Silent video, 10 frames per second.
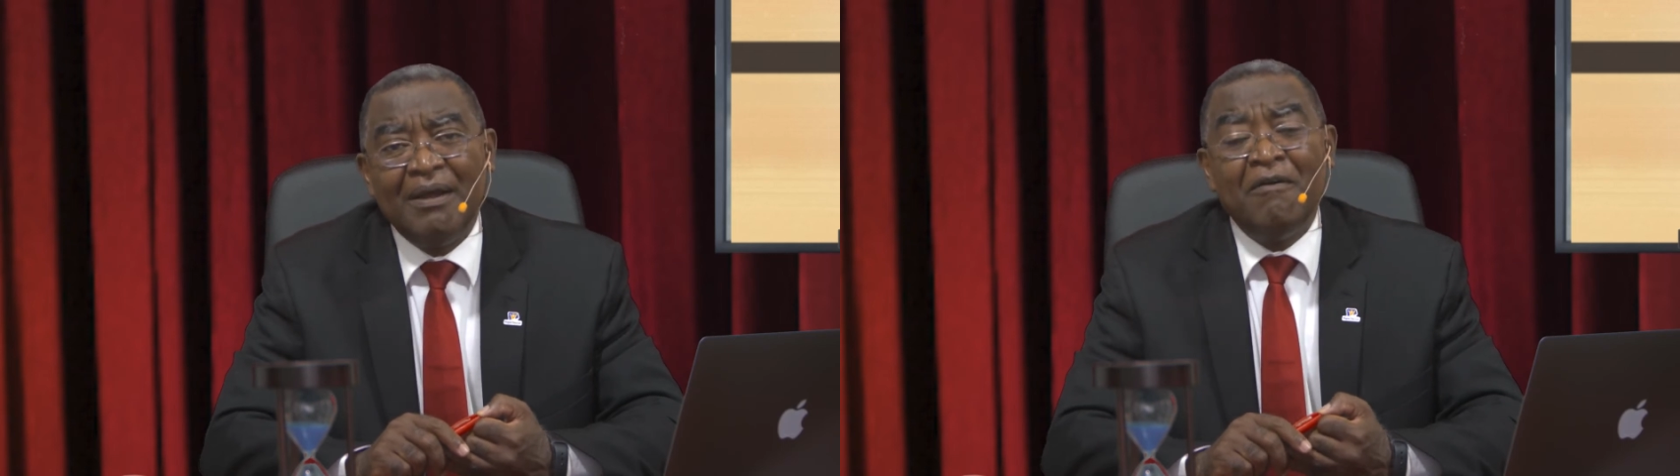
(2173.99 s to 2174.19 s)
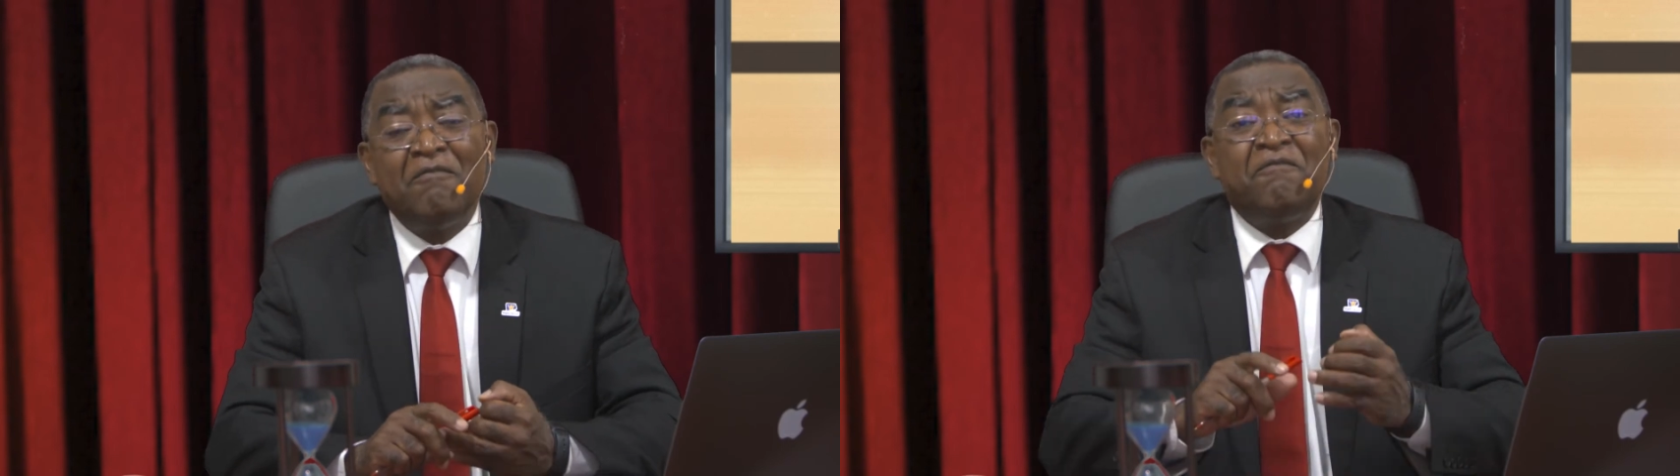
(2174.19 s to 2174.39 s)

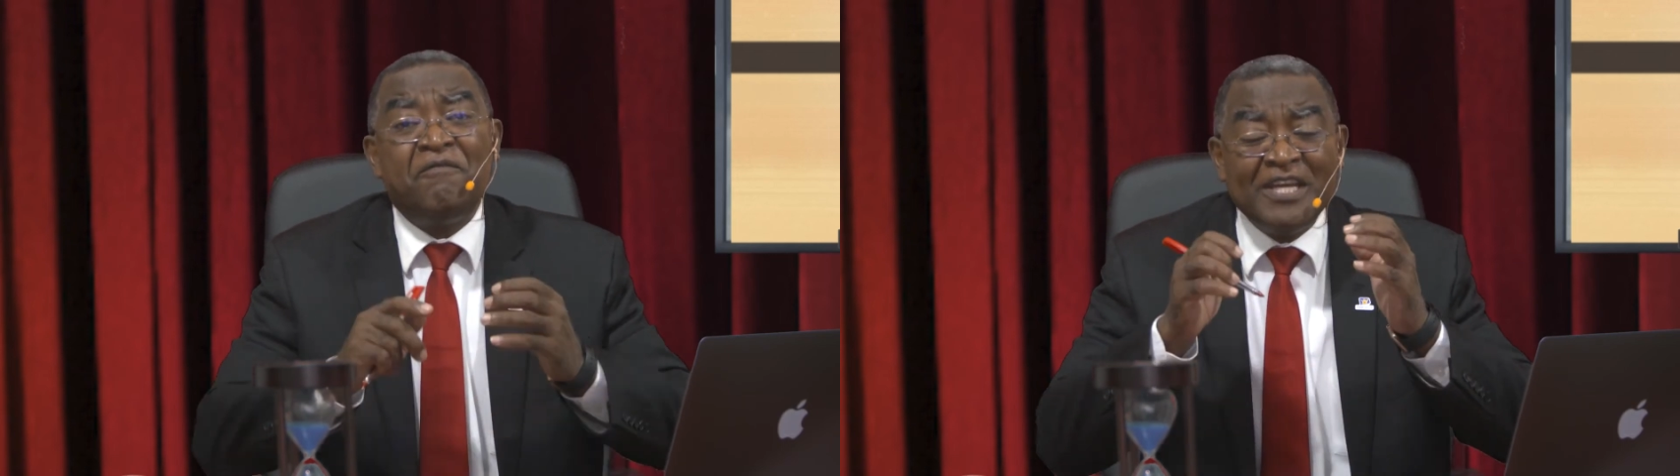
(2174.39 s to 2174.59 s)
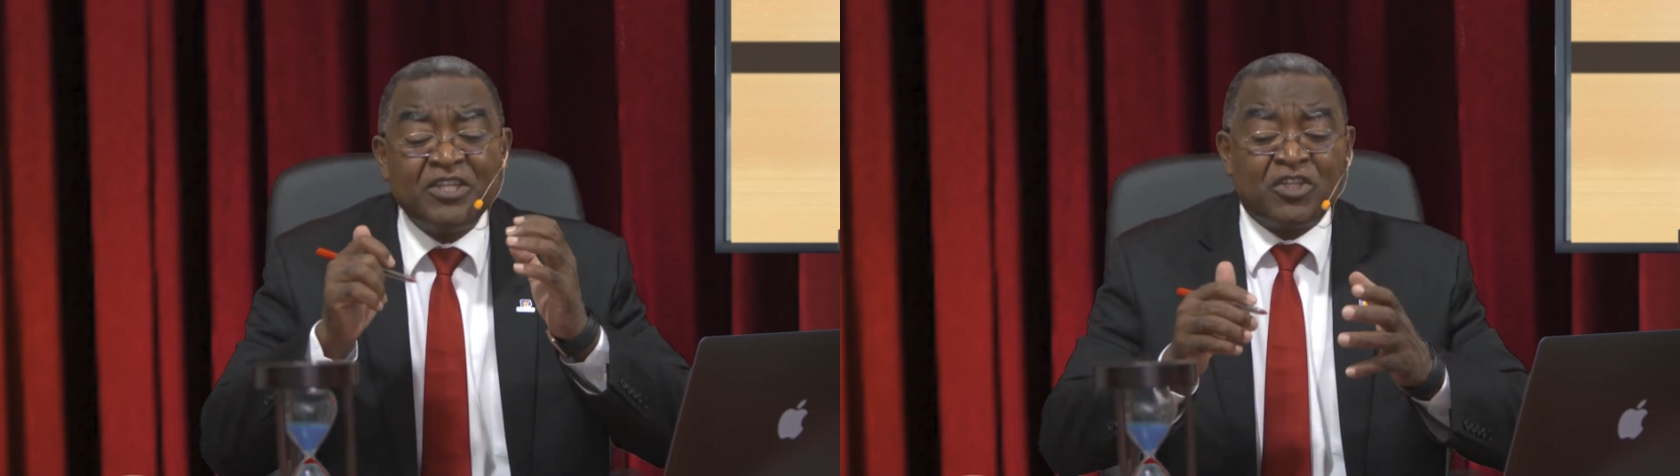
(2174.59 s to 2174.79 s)

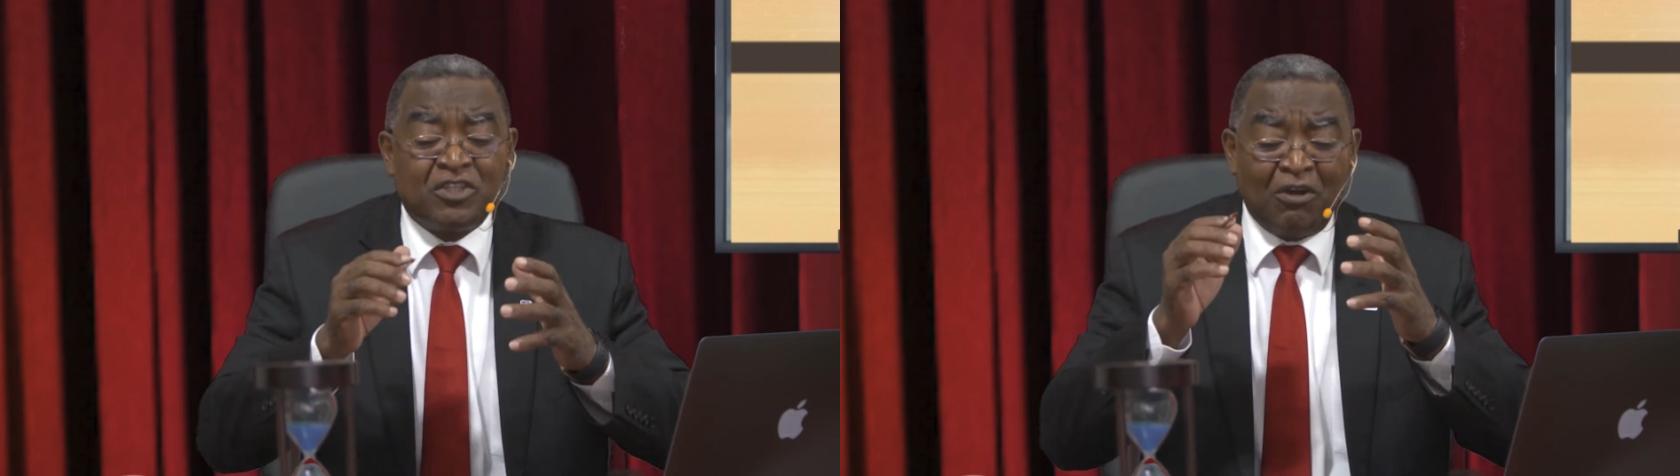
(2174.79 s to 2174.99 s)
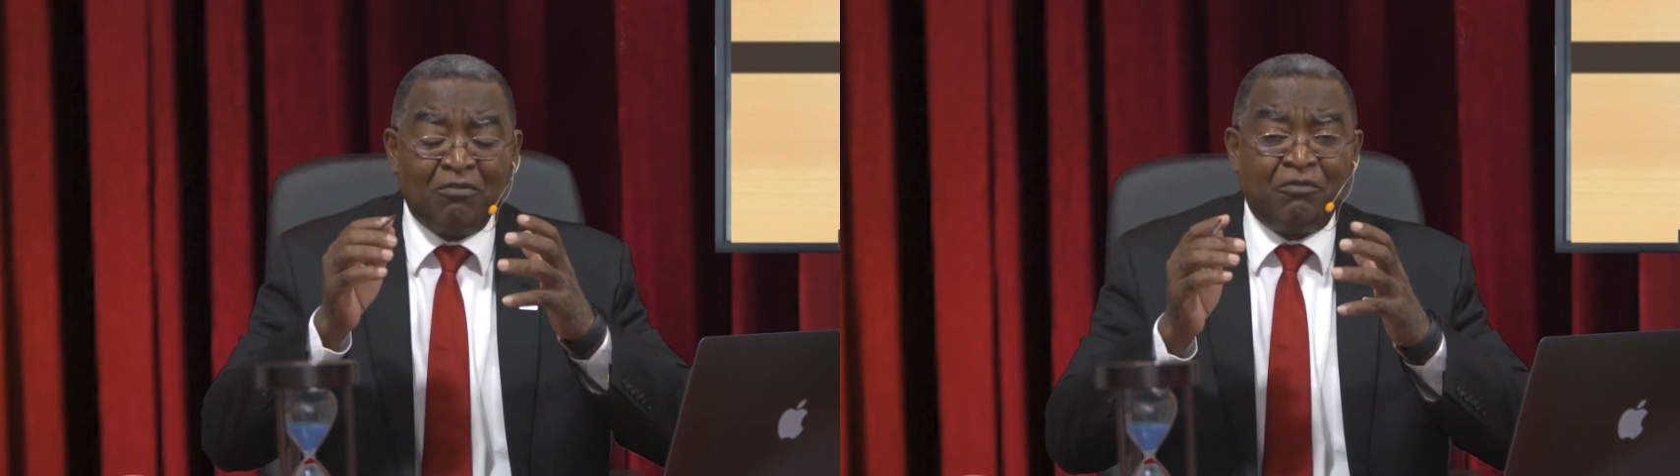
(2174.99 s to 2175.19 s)

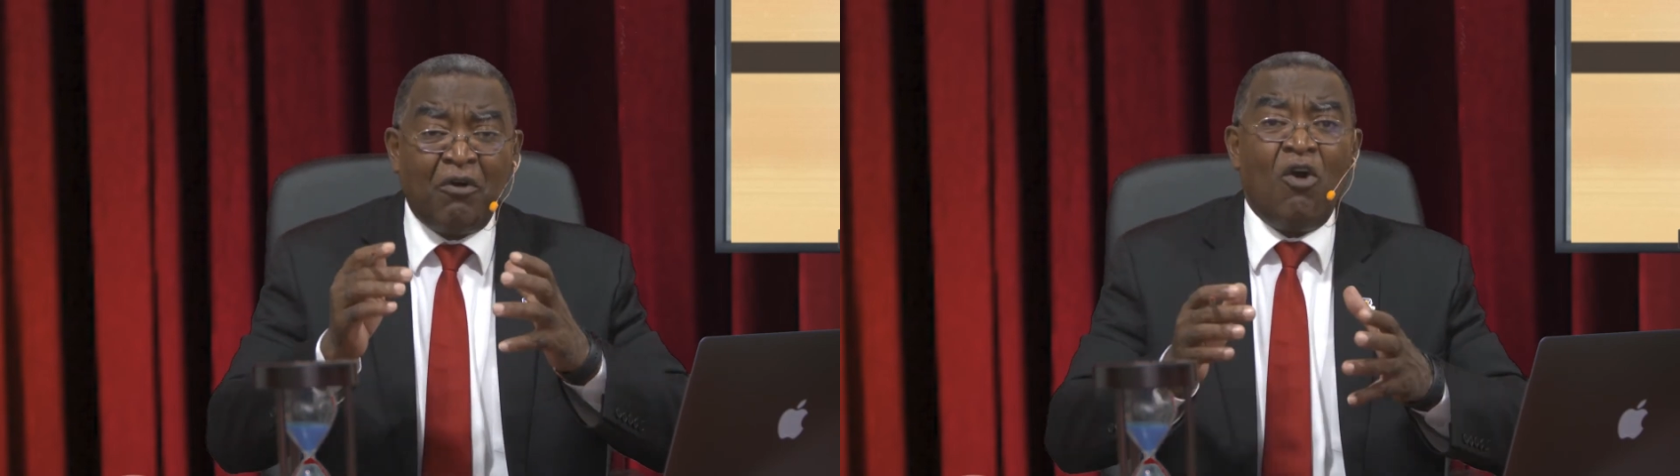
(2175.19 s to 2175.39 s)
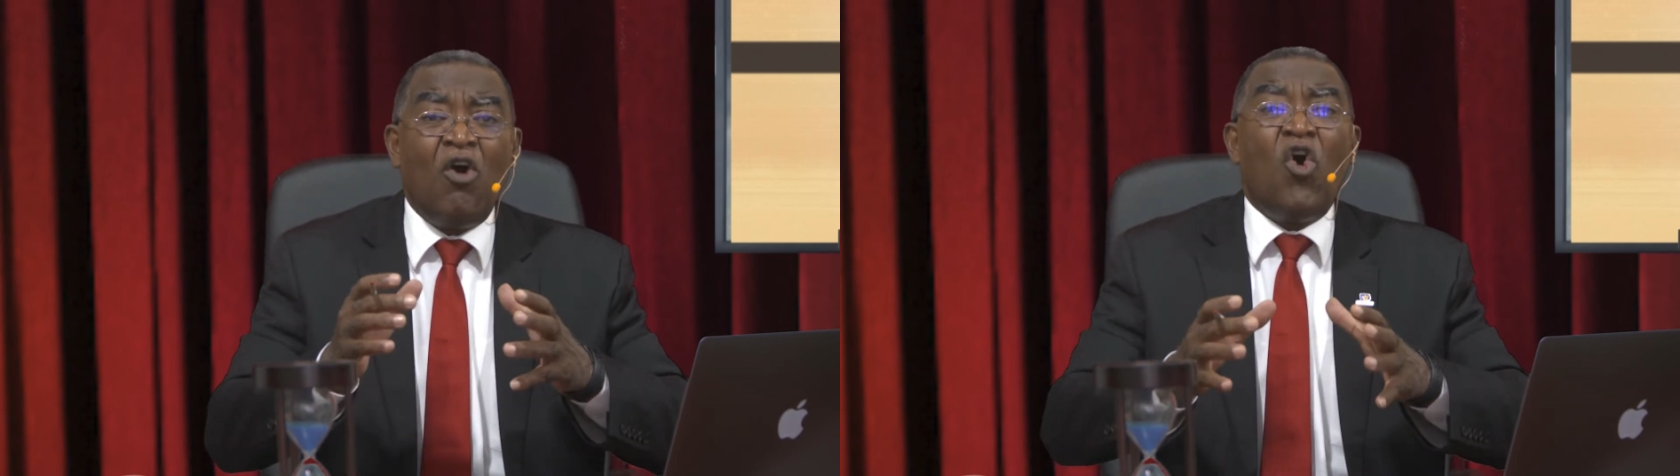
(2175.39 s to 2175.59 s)
First of
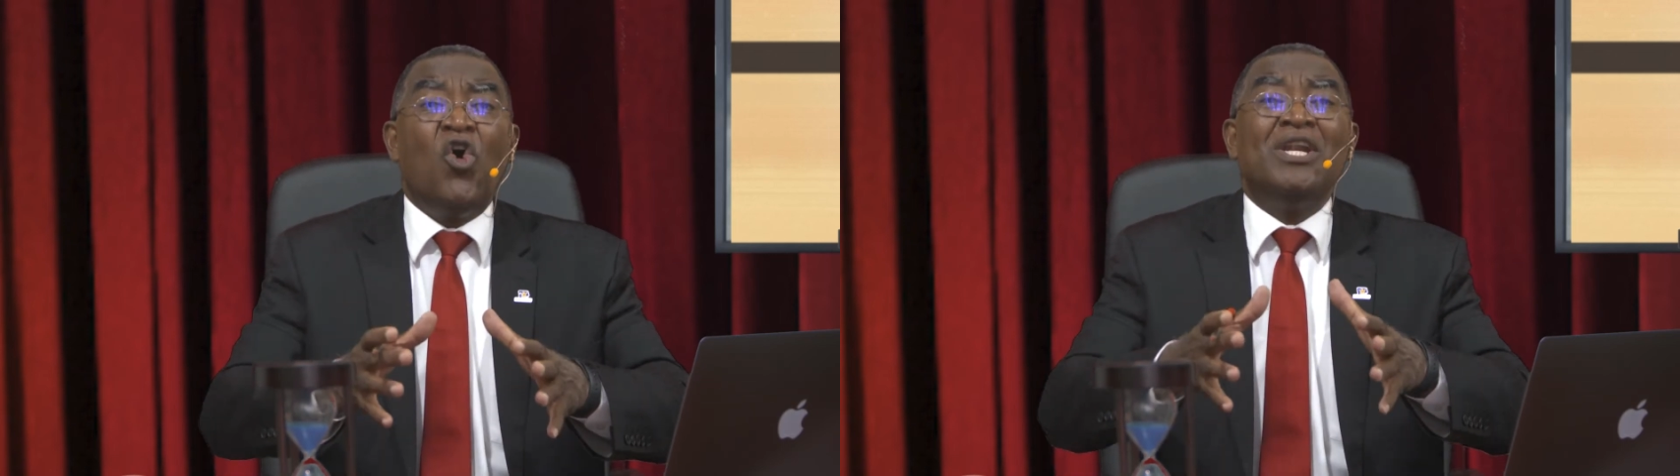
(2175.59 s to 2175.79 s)
all,